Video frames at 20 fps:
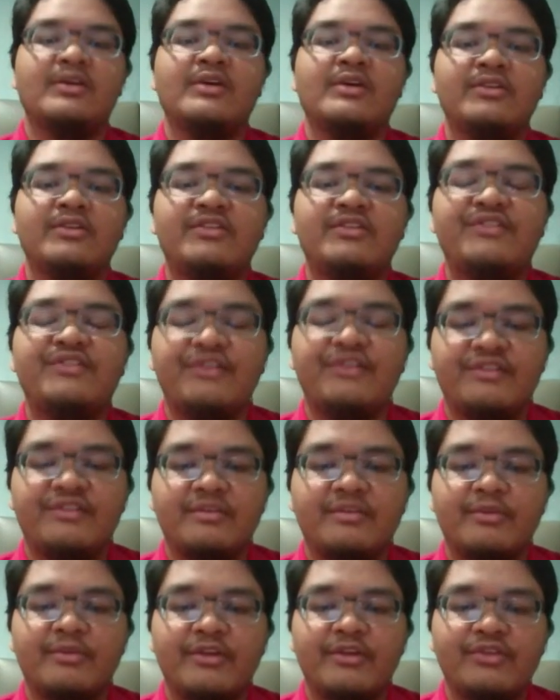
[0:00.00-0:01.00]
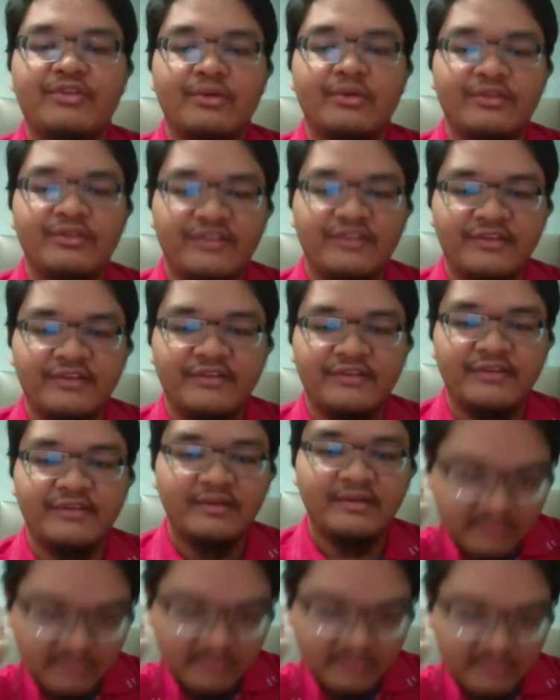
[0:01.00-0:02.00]
to system resources.
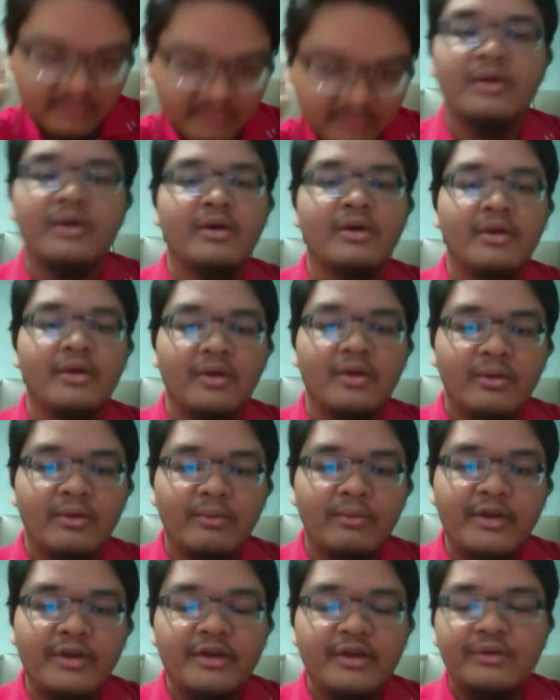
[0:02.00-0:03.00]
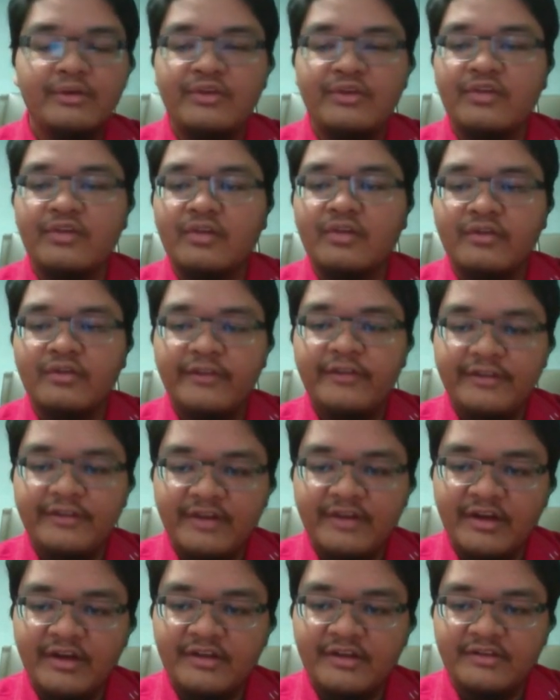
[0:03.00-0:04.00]
Windows is often
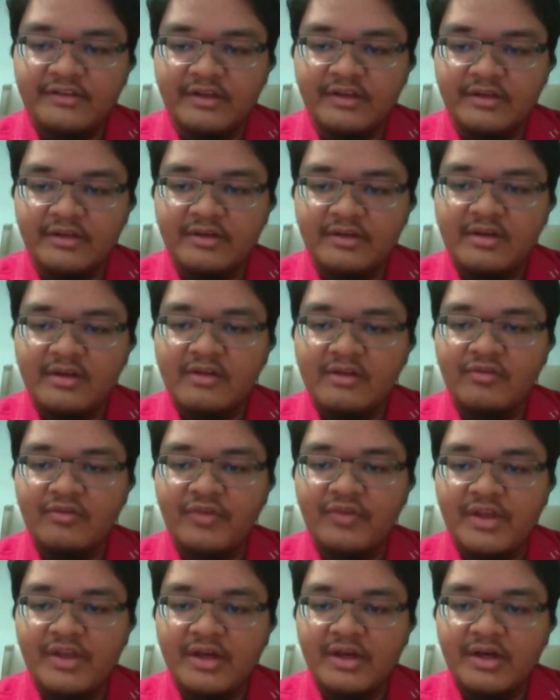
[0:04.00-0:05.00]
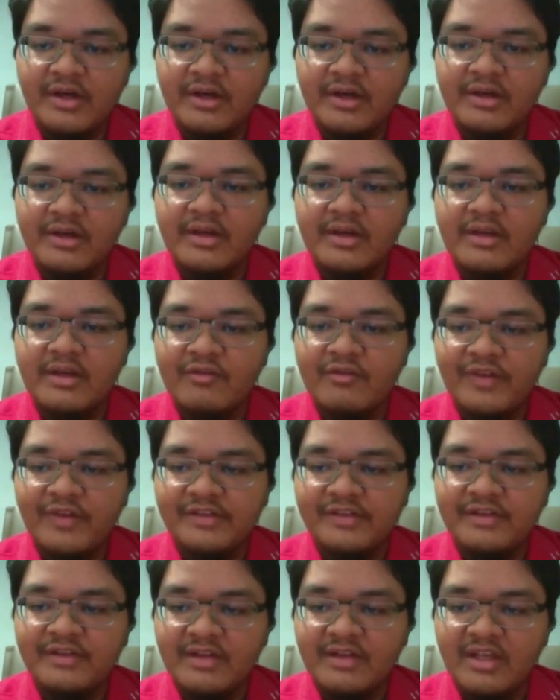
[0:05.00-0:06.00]
targeted via
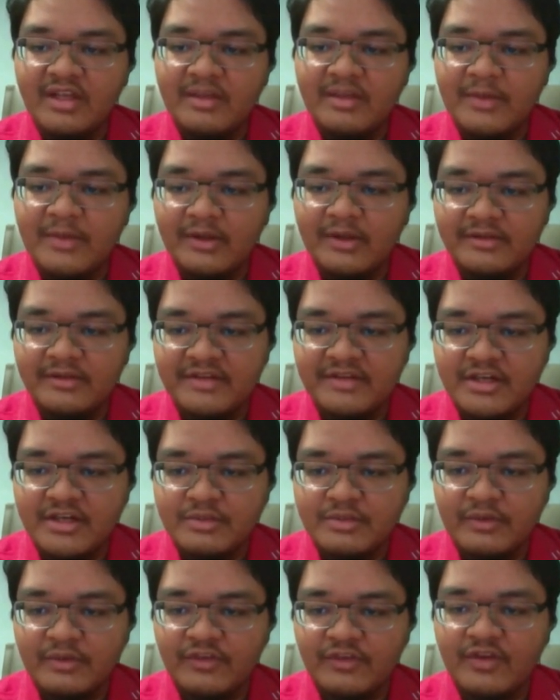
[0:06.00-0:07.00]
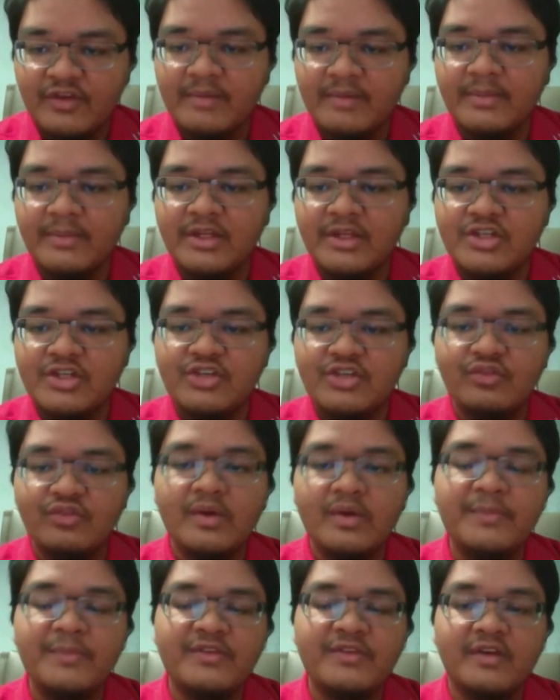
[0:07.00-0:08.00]
infected email attachments, malicious
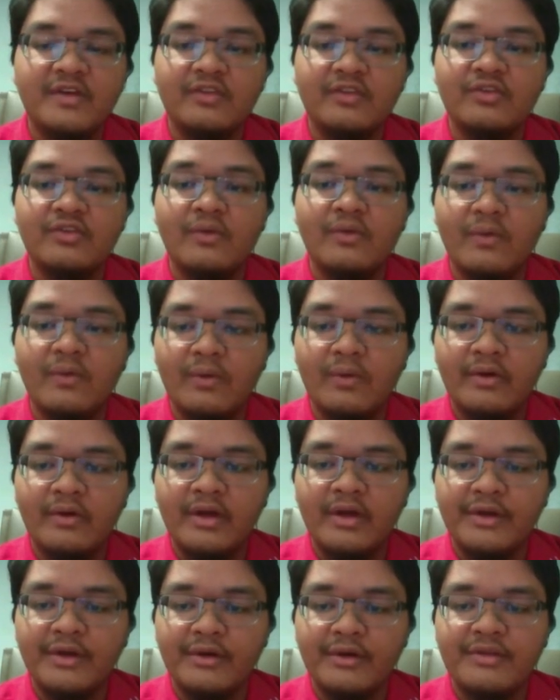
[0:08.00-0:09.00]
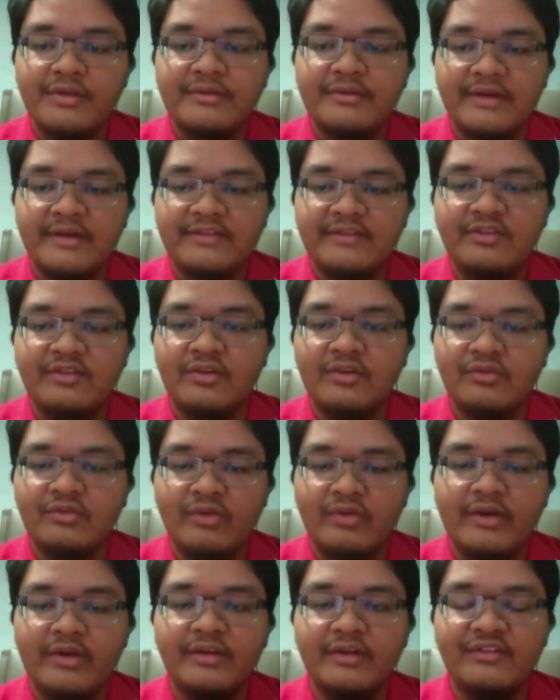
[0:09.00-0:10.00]
websites, or unauthorized
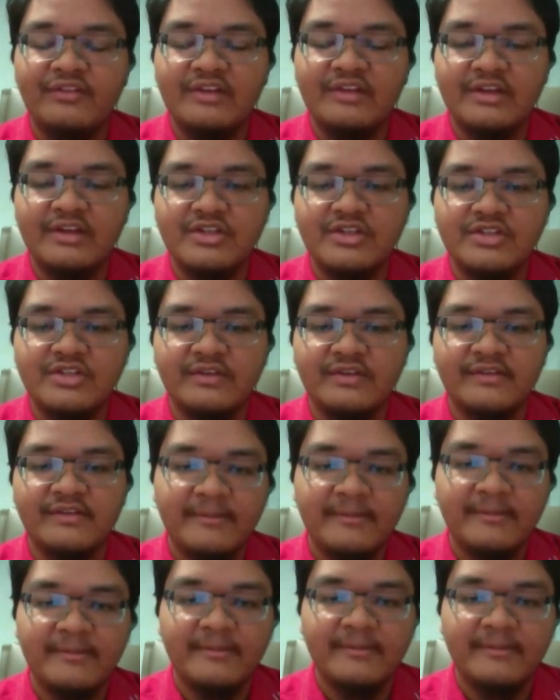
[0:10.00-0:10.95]
software installations.